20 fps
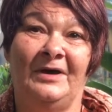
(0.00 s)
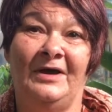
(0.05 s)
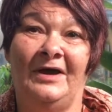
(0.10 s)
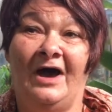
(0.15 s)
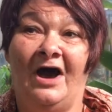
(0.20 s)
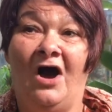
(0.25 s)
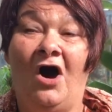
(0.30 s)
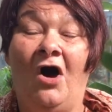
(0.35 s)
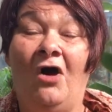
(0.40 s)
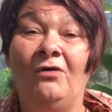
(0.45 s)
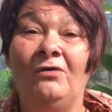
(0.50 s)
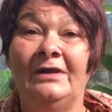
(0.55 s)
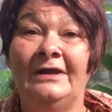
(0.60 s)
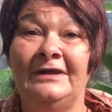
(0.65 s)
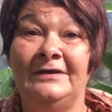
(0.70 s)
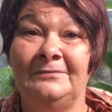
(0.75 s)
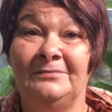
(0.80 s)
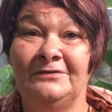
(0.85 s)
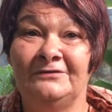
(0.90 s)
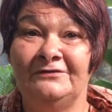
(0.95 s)
a whole
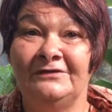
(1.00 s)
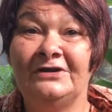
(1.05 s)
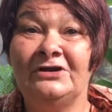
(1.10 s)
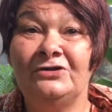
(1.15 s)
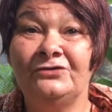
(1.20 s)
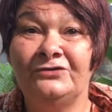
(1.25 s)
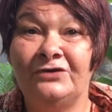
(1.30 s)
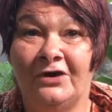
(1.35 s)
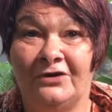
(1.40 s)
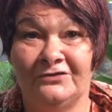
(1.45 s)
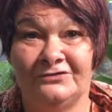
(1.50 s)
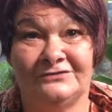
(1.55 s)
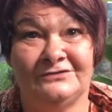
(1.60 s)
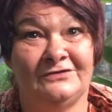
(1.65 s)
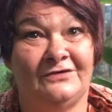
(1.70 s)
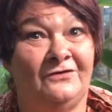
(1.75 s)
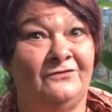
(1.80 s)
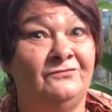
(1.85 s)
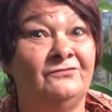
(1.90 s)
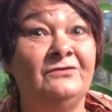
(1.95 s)
heap of little notes that
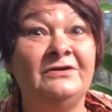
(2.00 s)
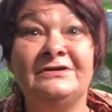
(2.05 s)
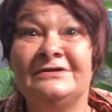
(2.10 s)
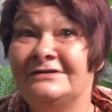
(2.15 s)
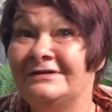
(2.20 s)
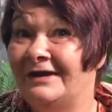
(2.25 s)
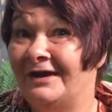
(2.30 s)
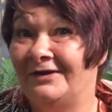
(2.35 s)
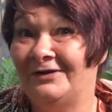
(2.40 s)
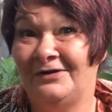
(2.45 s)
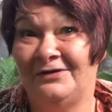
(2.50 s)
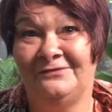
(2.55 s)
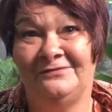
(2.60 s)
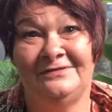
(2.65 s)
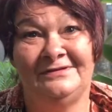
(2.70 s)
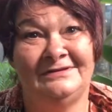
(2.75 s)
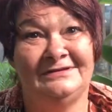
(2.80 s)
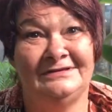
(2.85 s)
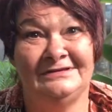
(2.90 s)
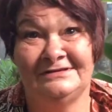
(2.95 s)
I've written down over
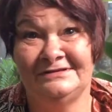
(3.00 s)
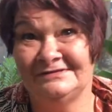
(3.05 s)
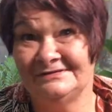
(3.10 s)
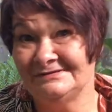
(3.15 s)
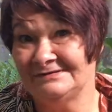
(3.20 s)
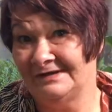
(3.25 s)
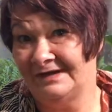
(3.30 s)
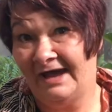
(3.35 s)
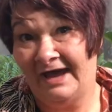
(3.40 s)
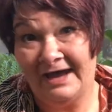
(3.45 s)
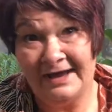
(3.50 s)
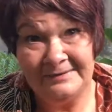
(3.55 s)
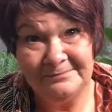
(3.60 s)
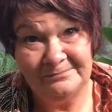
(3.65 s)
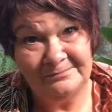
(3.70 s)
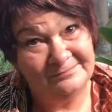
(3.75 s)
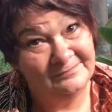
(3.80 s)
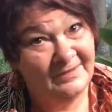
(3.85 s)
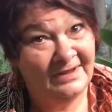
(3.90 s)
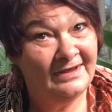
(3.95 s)
the years and had
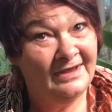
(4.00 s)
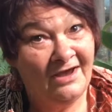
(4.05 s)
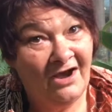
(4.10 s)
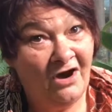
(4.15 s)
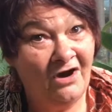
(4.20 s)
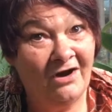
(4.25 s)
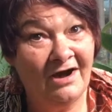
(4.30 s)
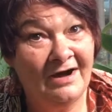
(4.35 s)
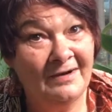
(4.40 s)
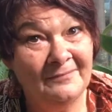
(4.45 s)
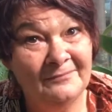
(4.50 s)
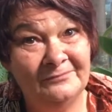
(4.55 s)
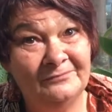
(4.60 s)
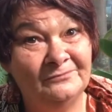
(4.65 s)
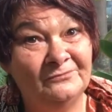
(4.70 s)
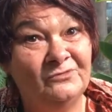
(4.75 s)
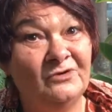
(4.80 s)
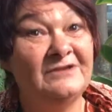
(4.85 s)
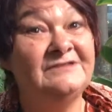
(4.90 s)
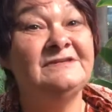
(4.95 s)

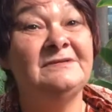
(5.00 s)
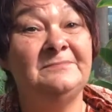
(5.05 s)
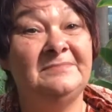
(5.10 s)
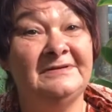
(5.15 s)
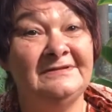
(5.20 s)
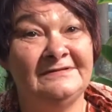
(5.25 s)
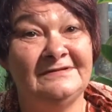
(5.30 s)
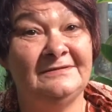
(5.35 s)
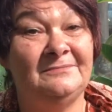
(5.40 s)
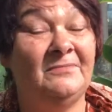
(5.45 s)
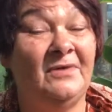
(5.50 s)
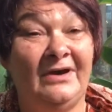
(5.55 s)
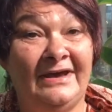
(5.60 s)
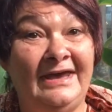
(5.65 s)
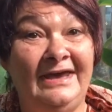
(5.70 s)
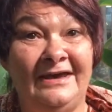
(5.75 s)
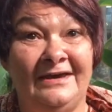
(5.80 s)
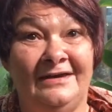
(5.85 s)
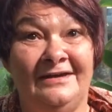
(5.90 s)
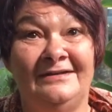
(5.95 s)
recipes in my
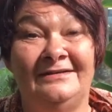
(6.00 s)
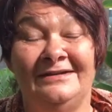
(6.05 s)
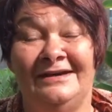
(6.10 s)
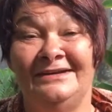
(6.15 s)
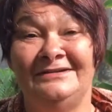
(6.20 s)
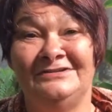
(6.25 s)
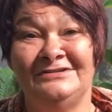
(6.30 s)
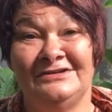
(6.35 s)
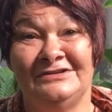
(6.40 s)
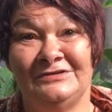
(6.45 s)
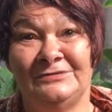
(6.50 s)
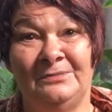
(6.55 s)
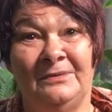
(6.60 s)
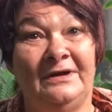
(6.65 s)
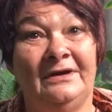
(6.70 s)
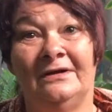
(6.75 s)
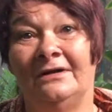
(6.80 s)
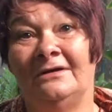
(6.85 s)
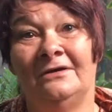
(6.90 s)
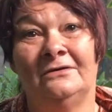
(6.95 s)
head and just
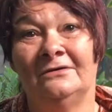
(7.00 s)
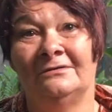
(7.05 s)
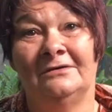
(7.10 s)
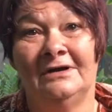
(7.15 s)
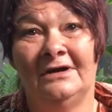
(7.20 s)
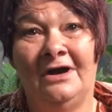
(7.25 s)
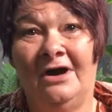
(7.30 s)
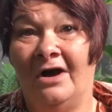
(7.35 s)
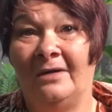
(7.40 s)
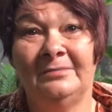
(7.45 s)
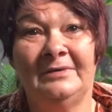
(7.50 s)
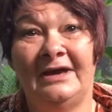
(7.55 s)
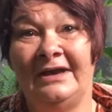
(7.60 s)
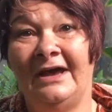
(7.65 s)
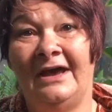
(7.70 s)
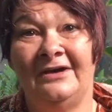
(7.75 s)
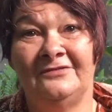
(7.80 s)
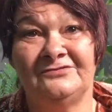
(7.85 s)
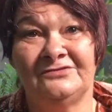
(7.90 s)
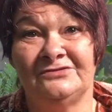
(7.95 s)
went, oh, I'm going to
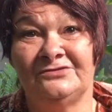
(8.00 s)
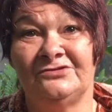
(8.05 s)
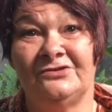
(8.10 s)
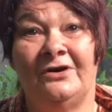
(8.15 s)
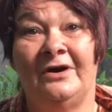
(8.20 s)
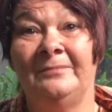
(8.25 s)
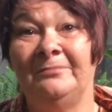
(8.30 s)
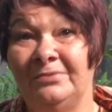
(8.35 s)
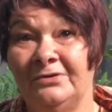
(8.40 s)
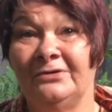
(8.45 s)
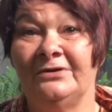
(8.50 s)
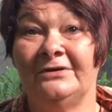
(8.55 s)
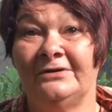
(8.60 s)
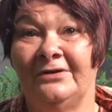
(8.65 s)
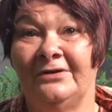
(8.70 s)
have to try and put it